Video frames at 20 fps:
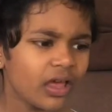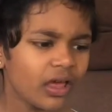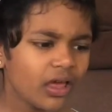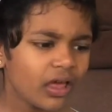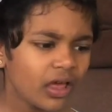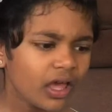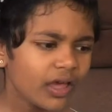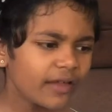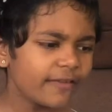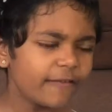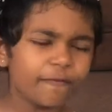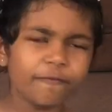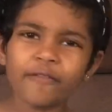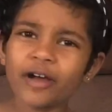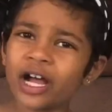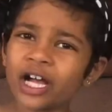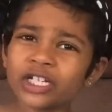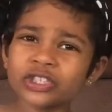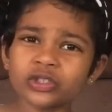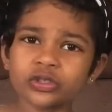in the
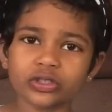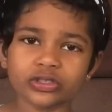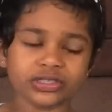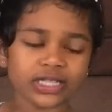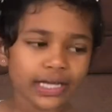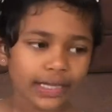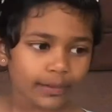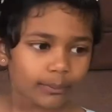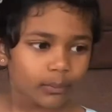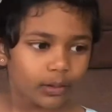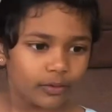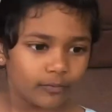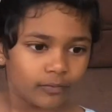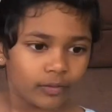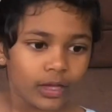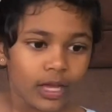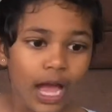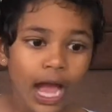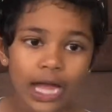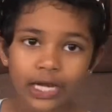first or second
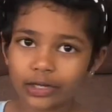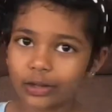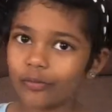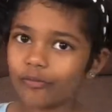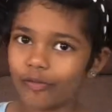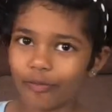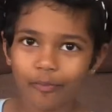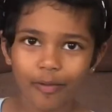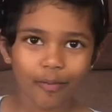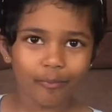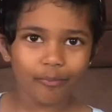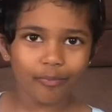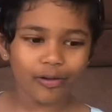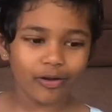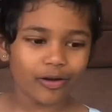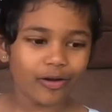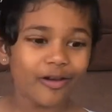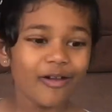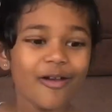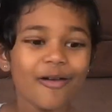movie, I don't
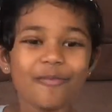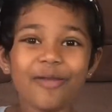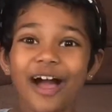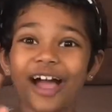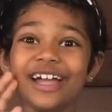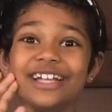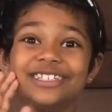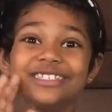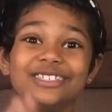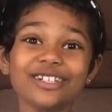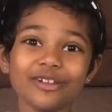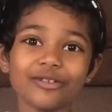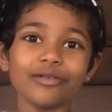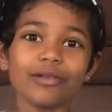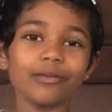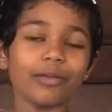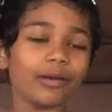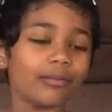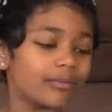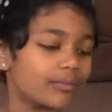remember, but I do
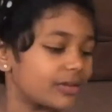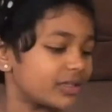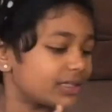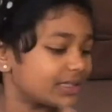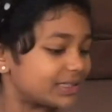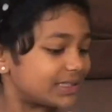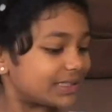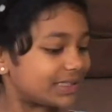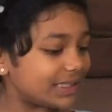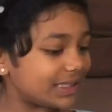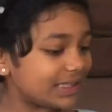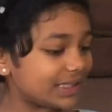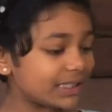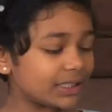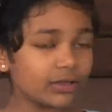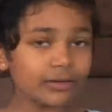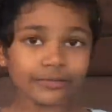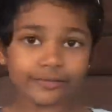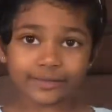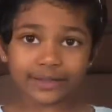remember the scene
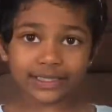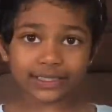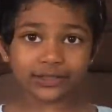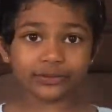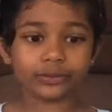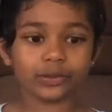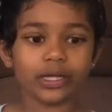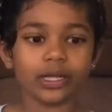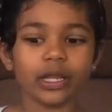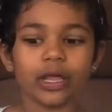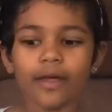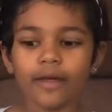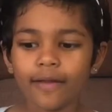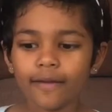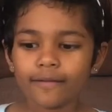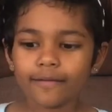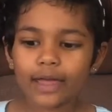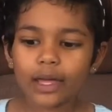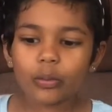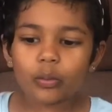of this one.
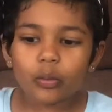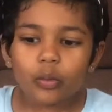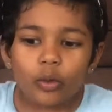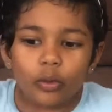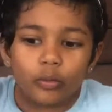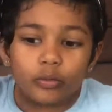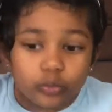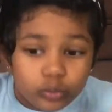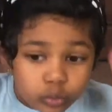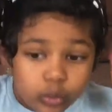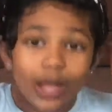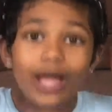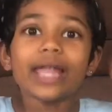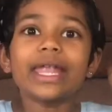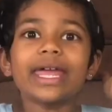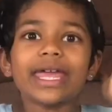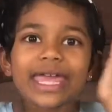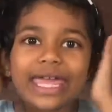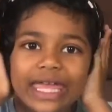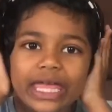They were
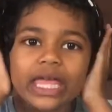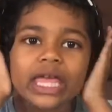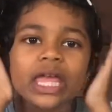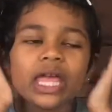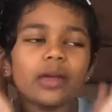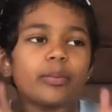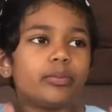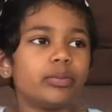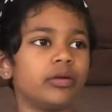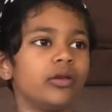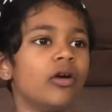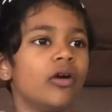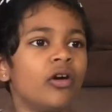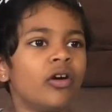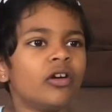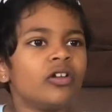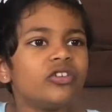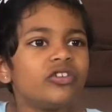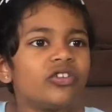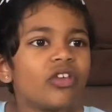like
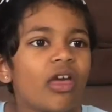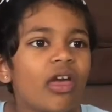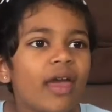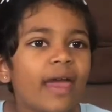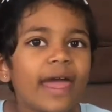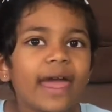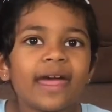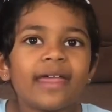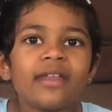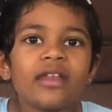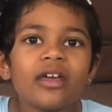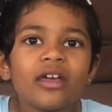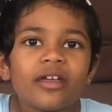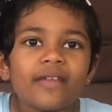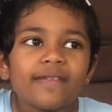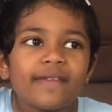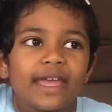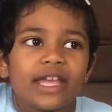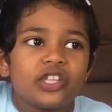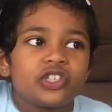earplugs, and
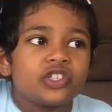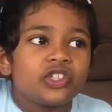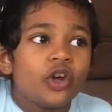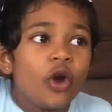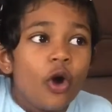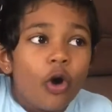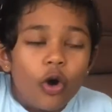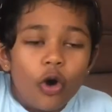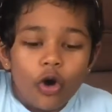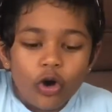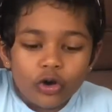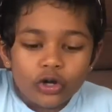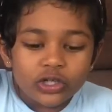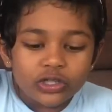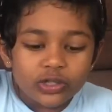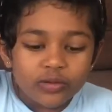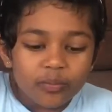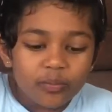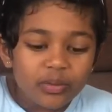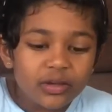they took
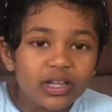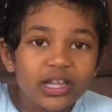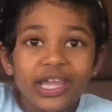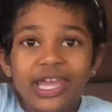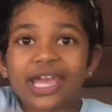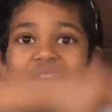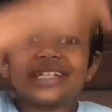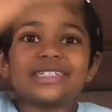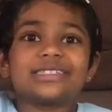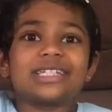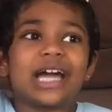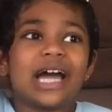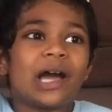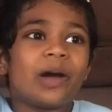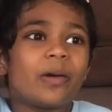the plant out,